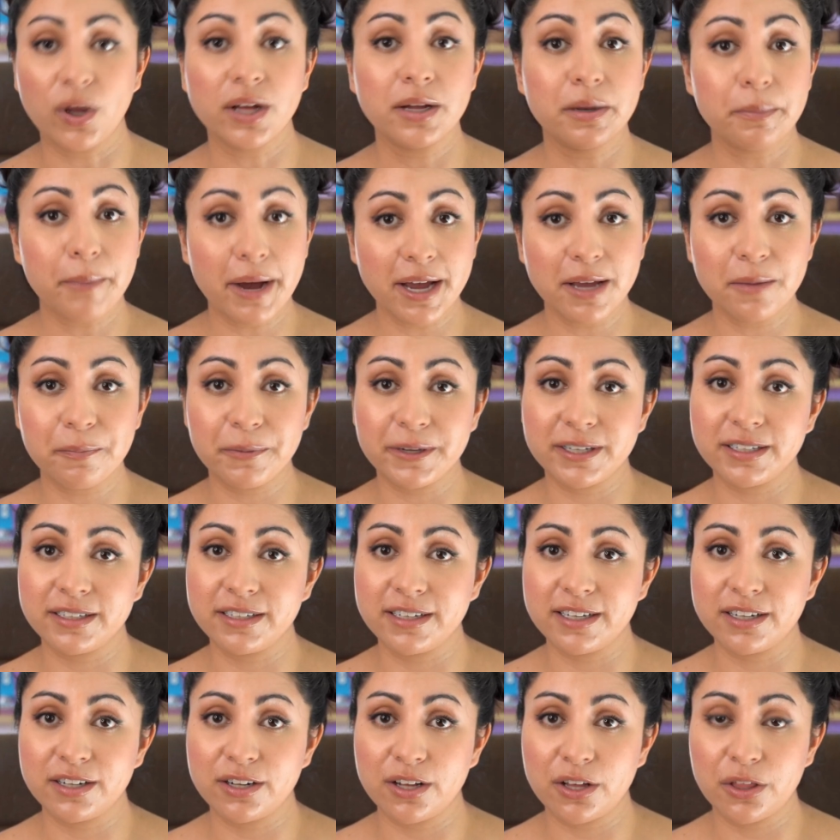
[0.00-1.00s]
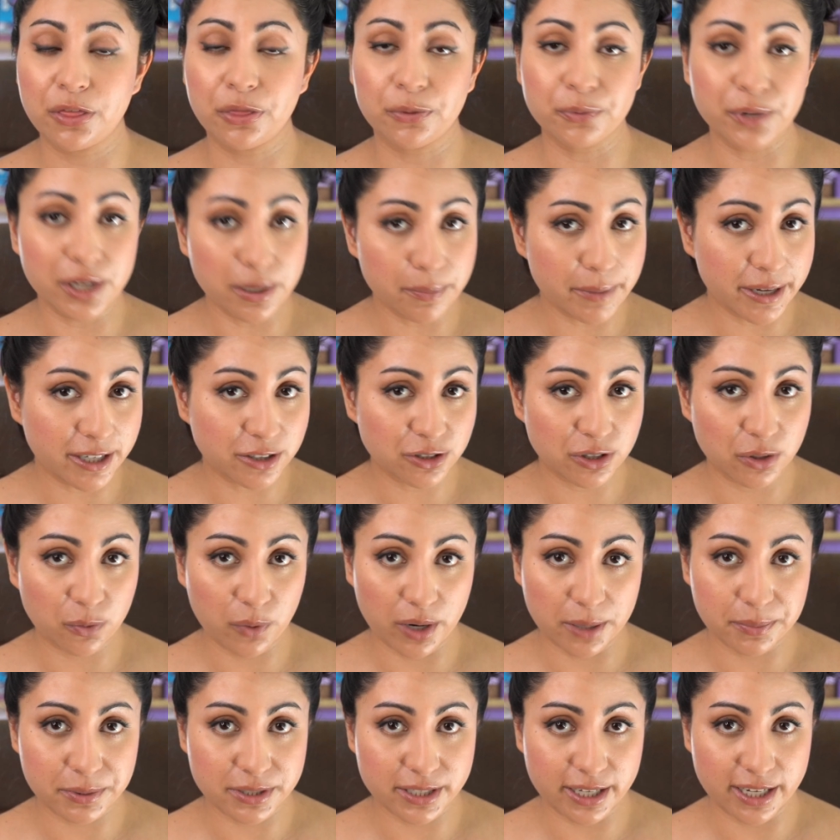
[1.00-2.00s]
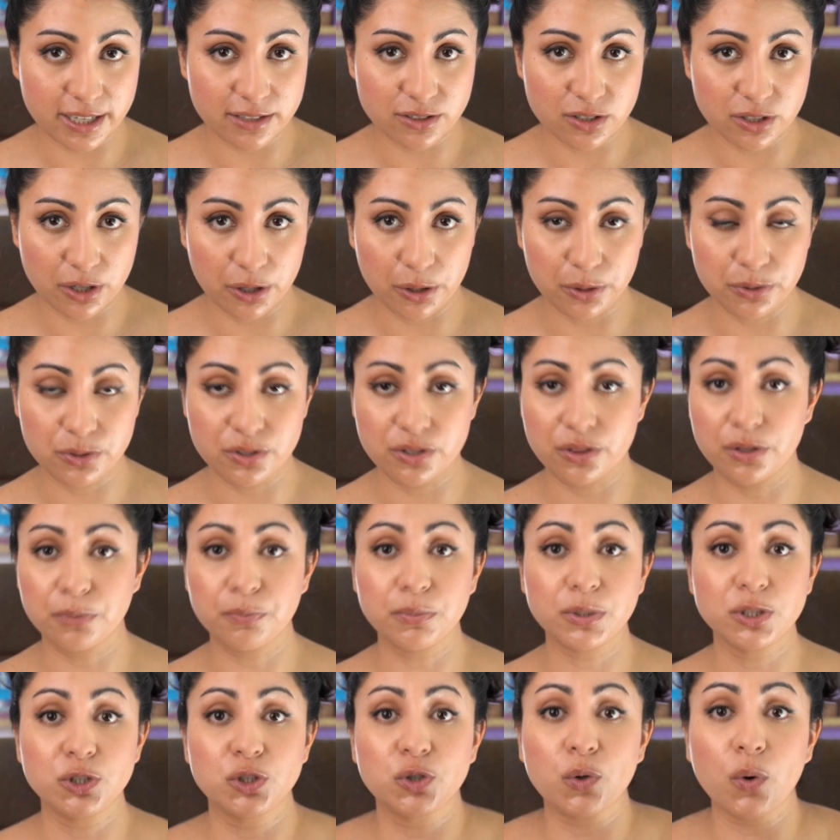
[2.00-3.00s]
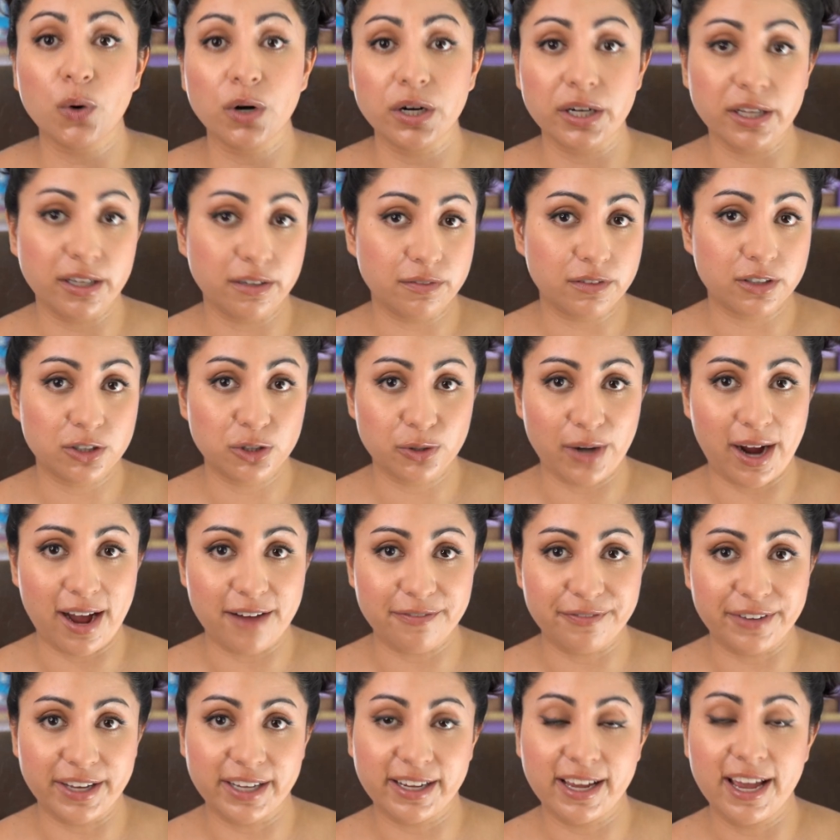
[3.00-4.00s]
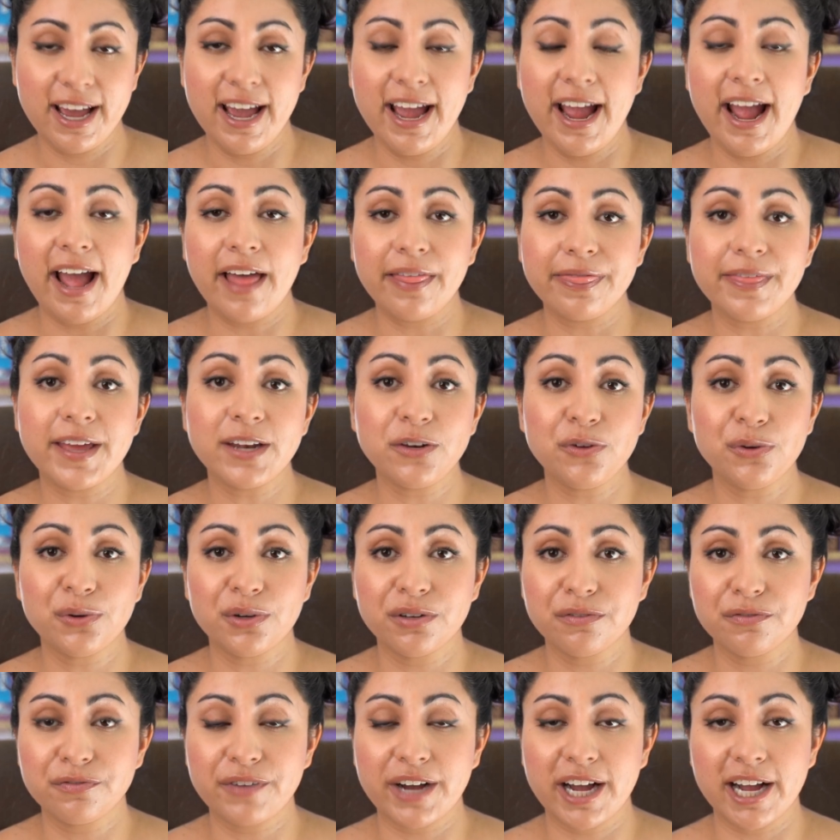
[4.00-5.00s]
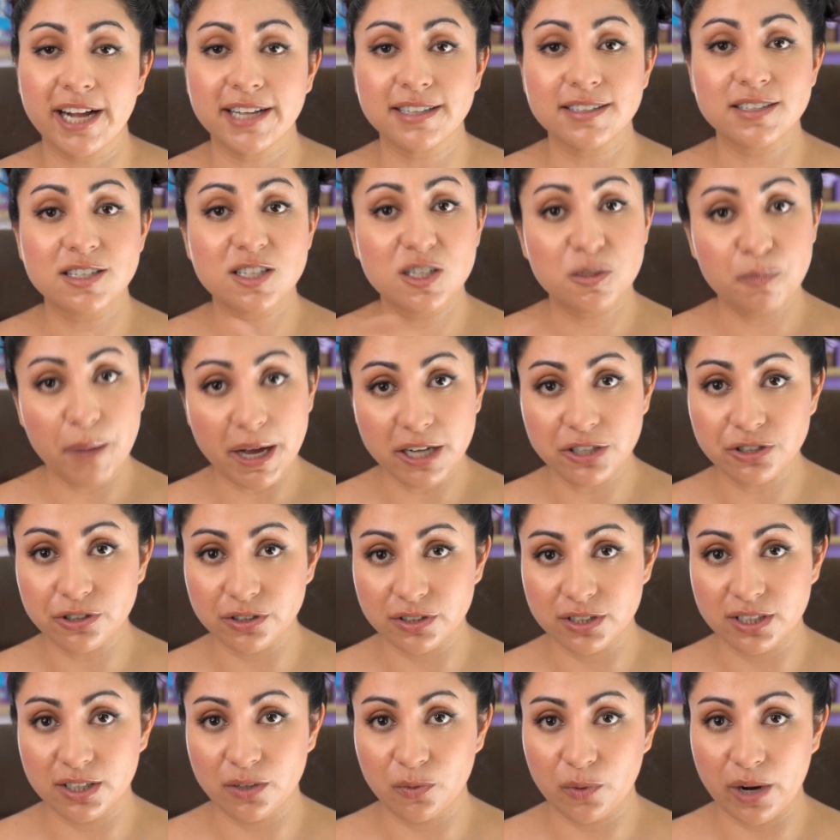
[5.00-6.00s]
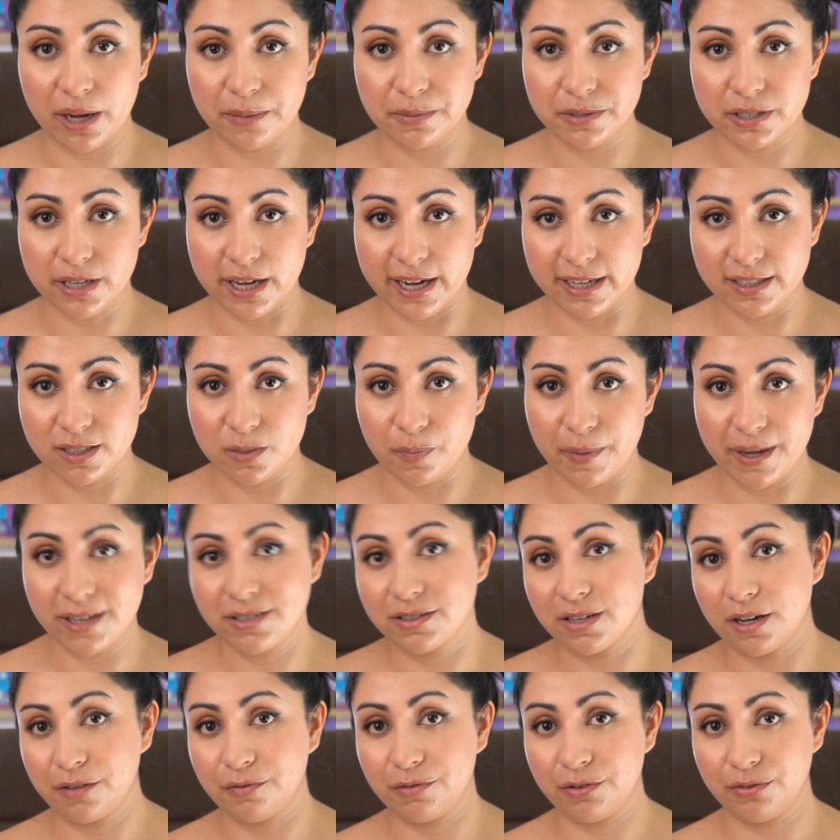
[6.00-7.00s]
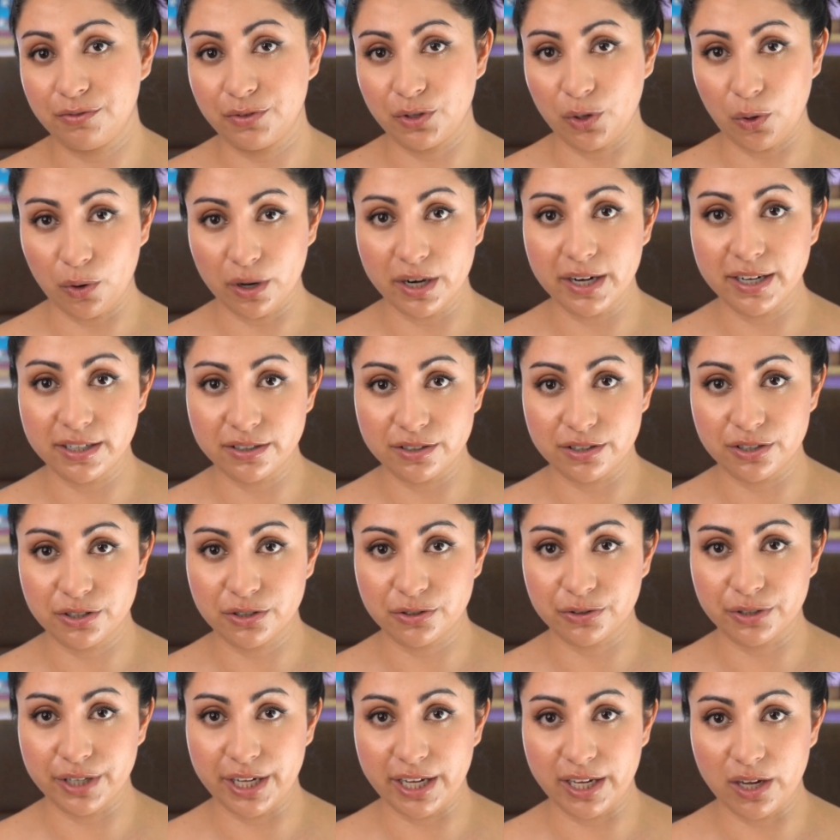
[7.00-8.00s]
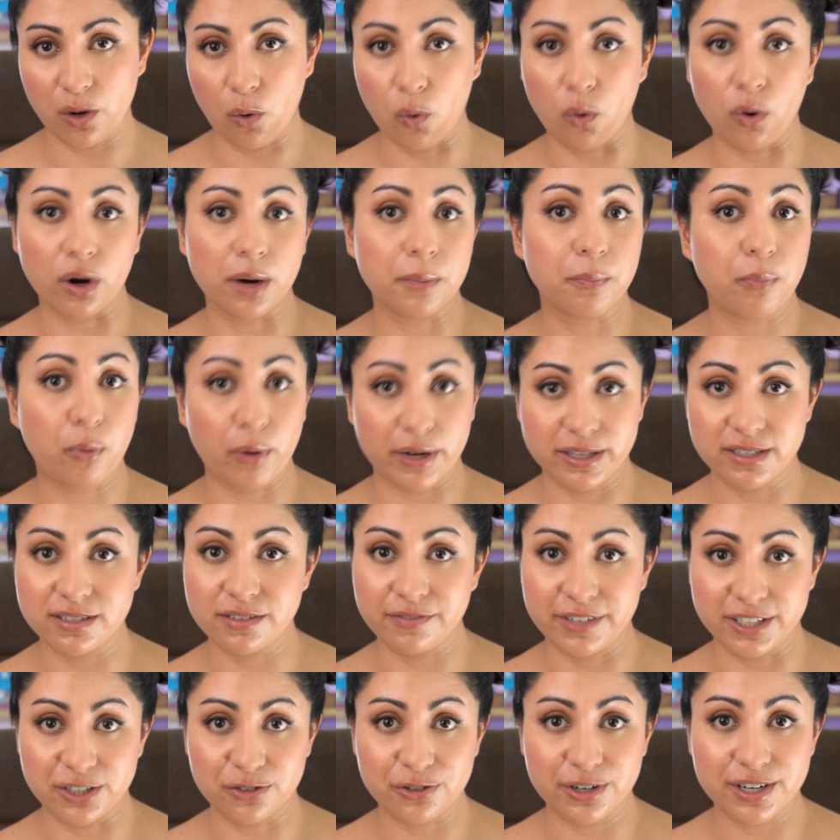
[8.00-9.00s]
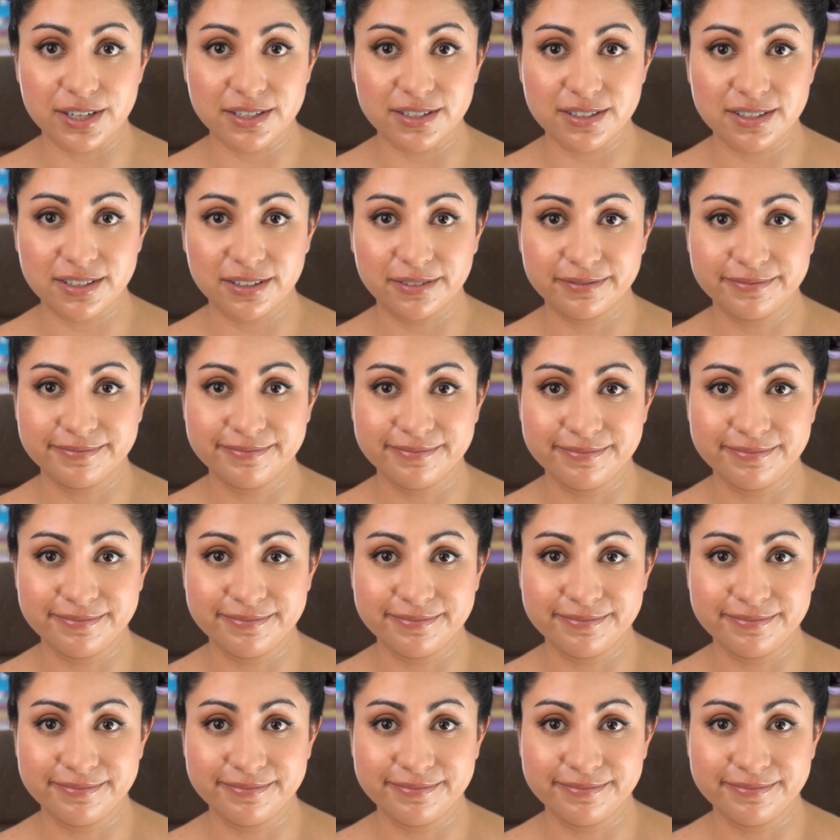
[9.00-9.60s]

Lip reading: Well, in my opinion, 3 major websites host the majority of the traffic, and then you can find specialty websites based off of your industry or points of interest.